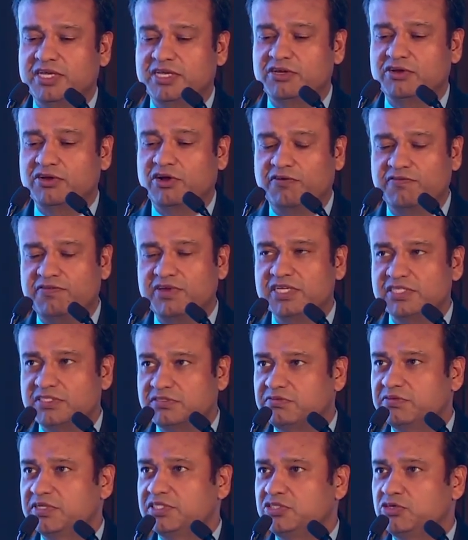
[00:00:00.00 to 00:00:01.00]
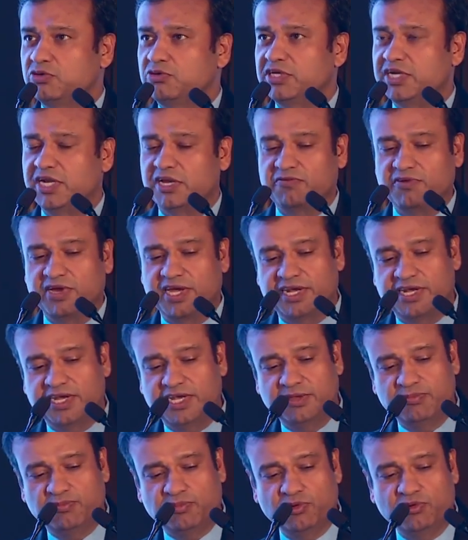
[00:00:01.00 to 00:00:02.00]
obvious, which don't require any
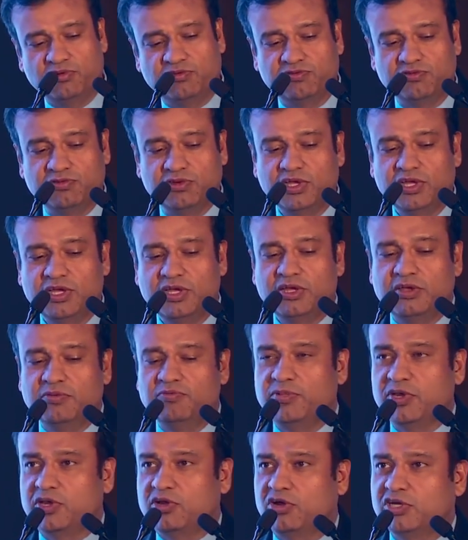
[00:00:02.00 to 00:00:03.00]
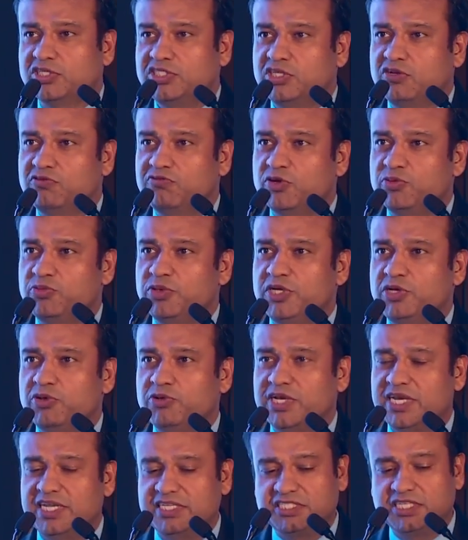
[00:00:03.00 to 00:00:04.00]
proof. Because you would be doing
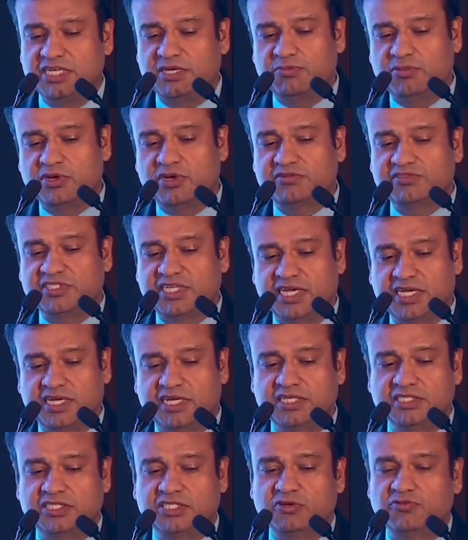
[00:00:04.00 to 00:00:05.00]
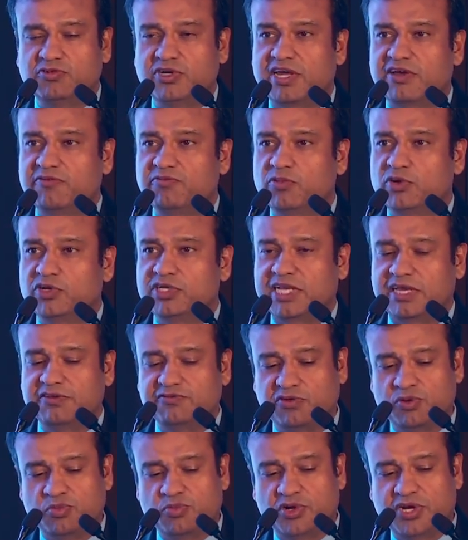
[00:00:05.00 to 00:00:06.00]
lesser number of cycles, you would have more time
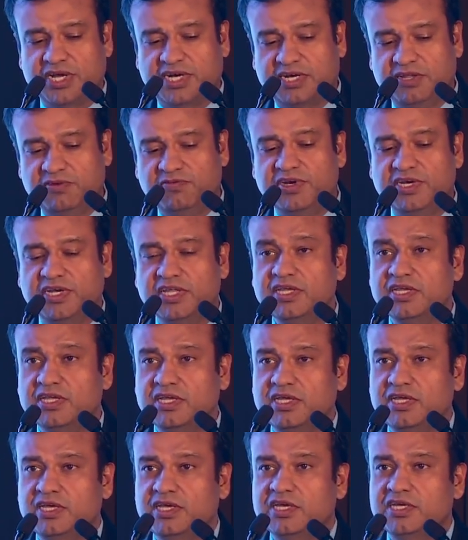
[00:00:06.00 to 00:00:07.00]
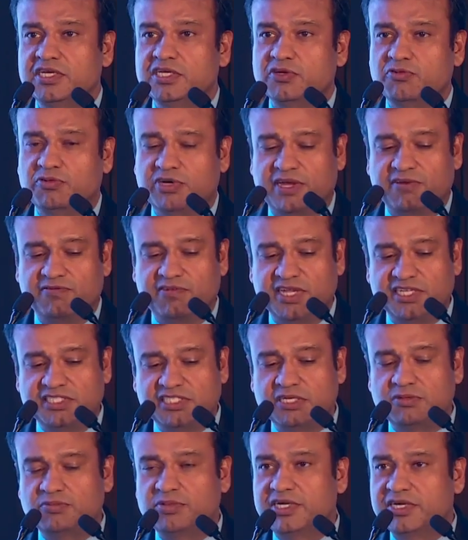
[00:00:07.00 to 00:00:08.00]
for productivity. You would have
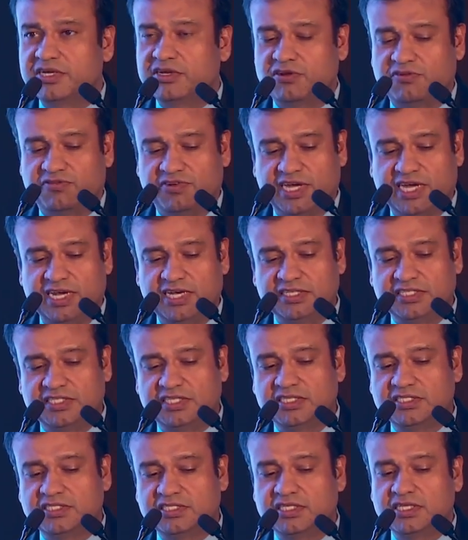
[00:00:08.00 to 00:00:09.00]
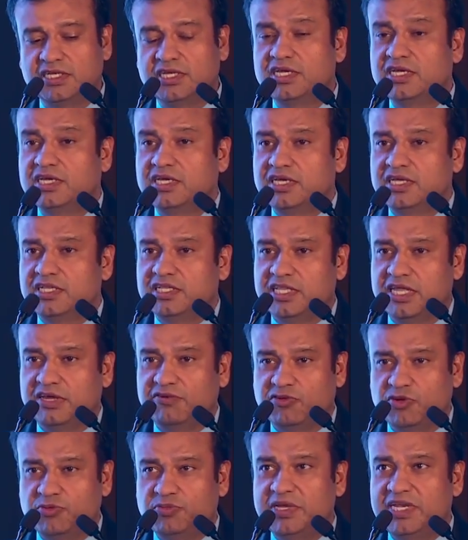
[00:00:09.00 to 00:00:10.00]
lesser burden of dialysis. There
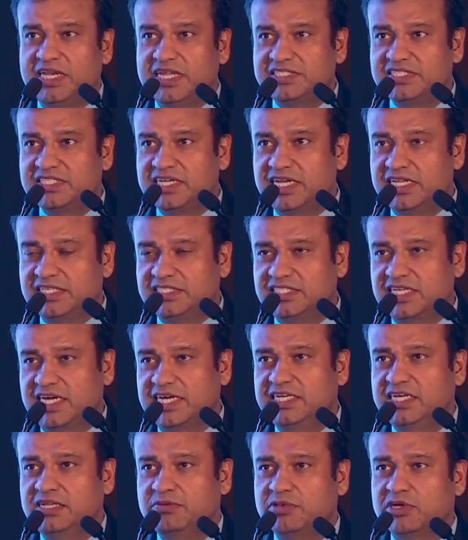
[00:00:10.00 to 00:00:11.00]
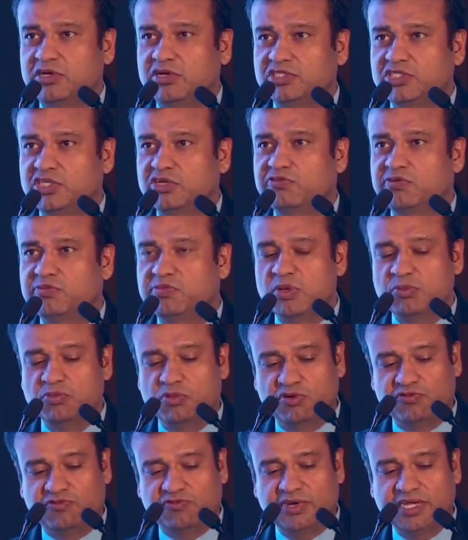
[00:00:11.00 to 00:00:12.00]
would be lesser anxiety because you would be more
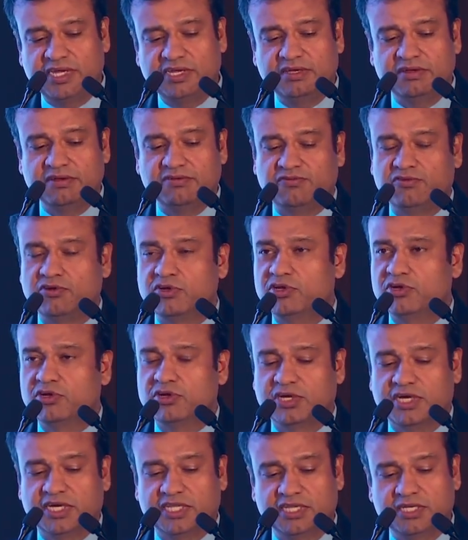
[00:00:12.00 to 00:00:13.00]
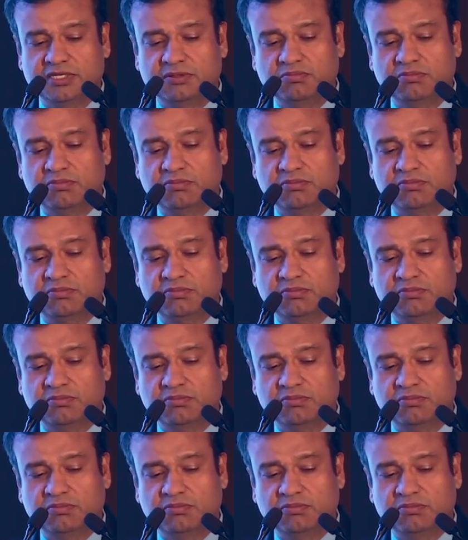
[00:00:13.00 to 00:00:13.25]
free for your other